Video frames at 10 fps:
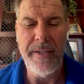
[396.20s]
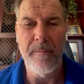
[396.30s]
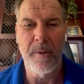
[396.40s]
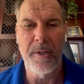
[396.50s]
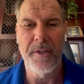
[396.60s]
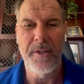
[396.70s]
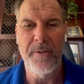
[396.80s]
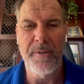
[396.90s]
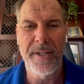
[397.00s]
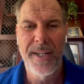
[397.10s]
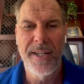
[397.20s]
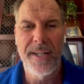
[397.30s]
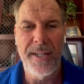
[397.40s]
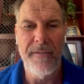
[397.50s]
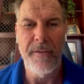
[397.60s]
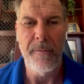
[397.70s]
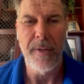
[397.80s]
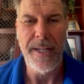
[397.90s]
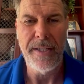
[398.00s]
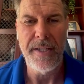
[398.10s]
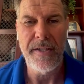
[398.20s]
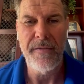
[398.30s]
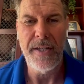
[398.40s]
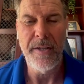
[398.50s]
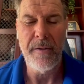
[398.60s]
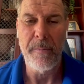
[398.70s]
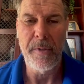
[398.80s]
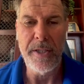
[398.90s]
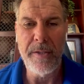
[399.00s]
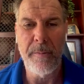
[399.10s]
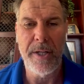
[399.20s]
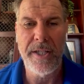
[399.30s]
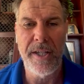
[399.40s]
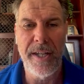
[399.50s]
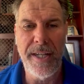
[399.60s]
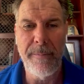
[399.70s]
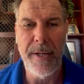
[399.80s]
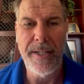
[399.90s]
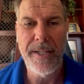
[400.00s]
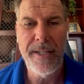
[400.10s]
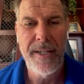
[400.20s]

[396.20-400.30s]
World News. If you like this video, then please press the like button.